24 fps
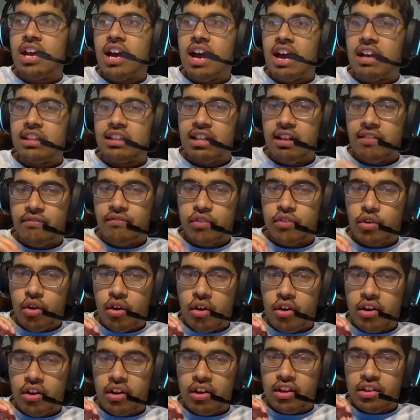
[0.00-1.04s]
I think
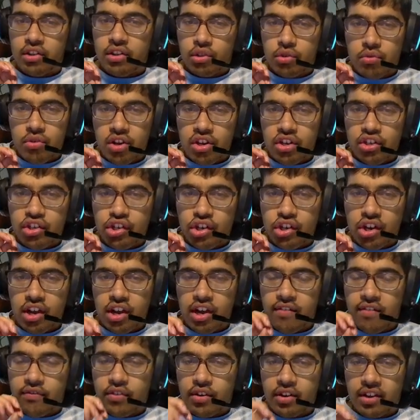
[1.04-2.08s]
for Tunisia,
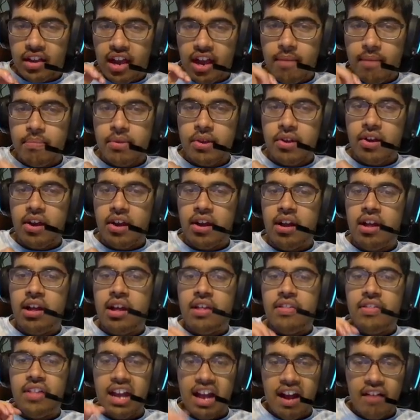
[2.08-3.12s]
uh, for Gambia,
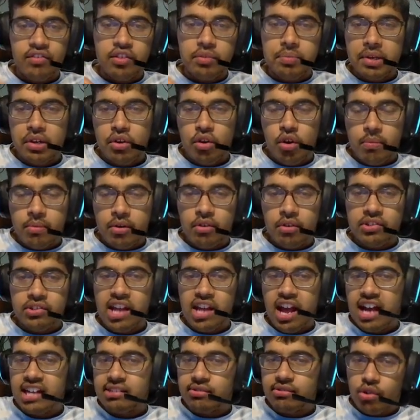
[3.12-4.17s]
they have to beat Comoros.
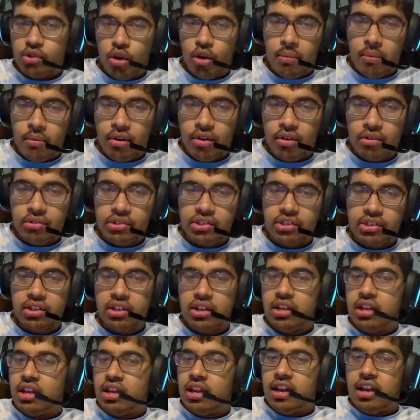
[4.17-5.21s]
As for Comoros,
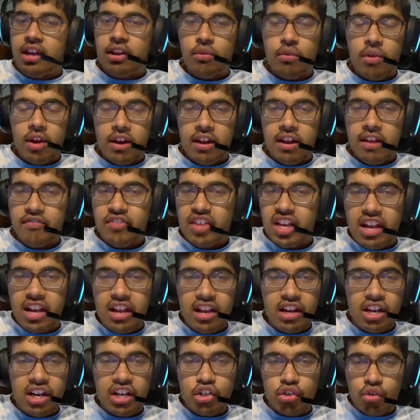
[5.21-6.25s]
great if they could
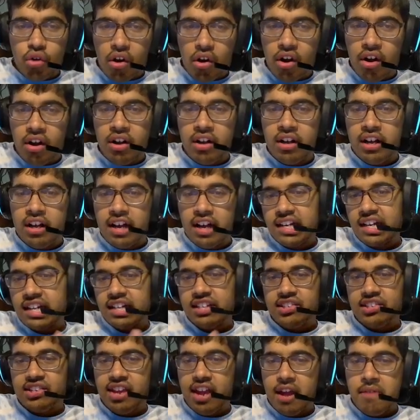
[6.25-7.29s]
get a draw
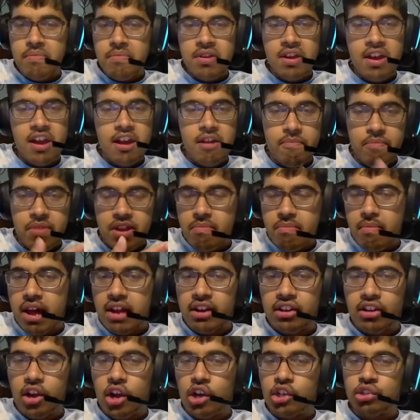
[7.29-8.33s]
against Gambia and beat
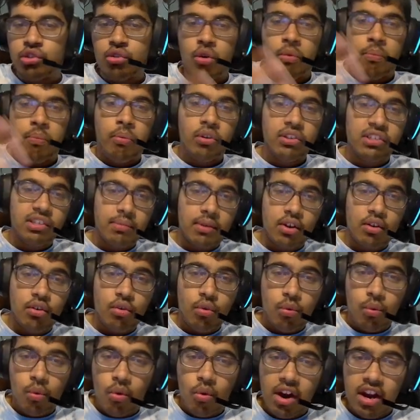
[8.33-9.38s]
Madagascar, puts them in a
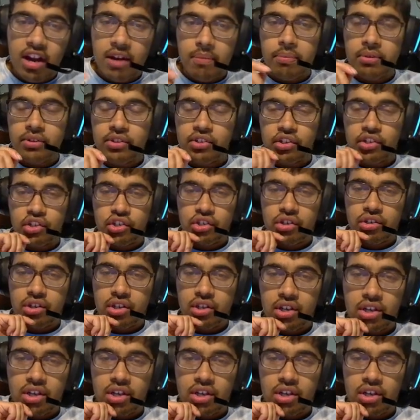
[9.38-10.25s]
great position.